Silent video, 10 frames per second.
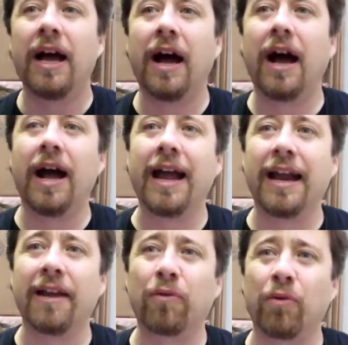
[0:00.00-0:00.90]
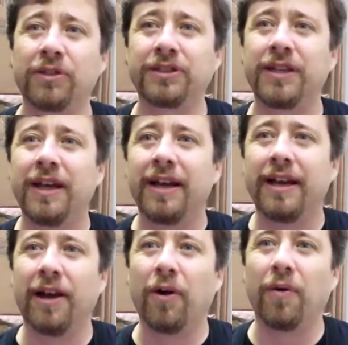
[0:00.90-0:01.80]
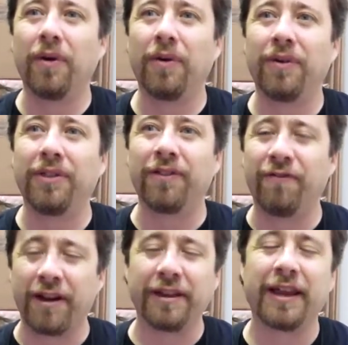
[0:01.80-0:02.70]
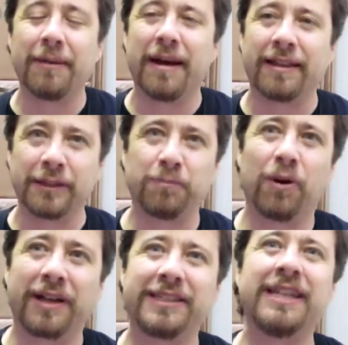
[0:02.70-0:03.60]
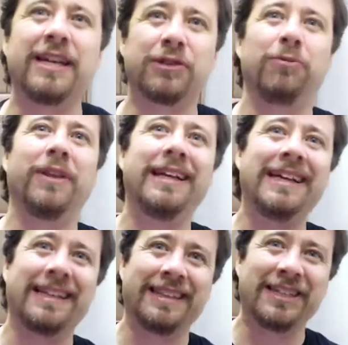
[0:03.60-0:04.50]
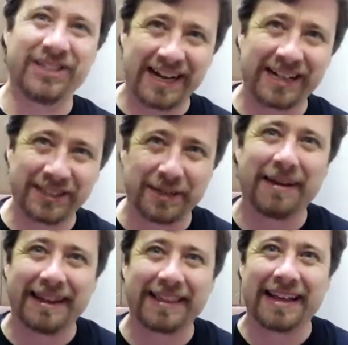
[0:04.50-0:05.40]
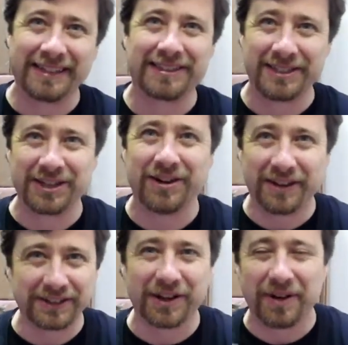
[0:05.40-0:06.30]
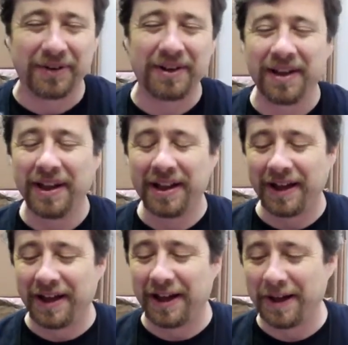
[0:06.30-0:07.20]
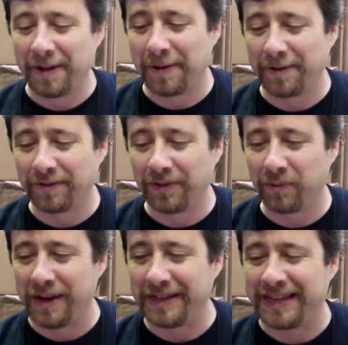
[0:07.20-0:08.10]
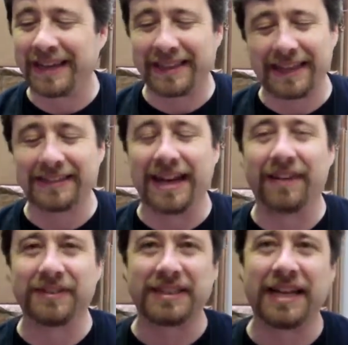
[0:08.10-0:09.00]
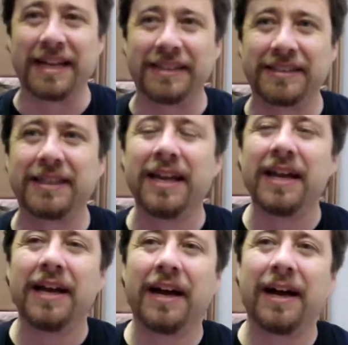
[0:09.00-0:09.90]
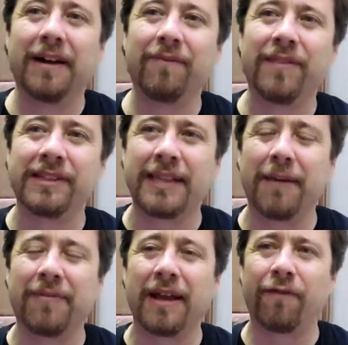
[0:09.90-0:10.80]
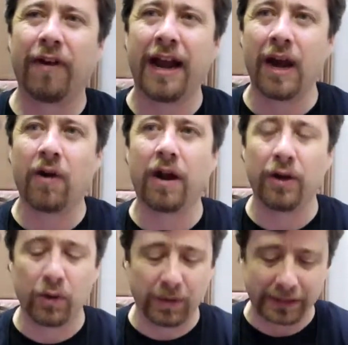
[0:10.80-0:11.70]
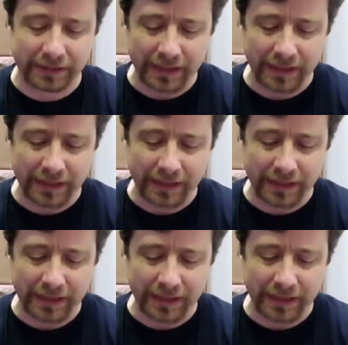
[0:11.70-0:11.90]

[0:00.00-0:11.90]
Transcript: And of course, the fun thing about this book is he doesn't really get the chance to make that decision on his own. We take things out of his hands. The same thing for Hera, who is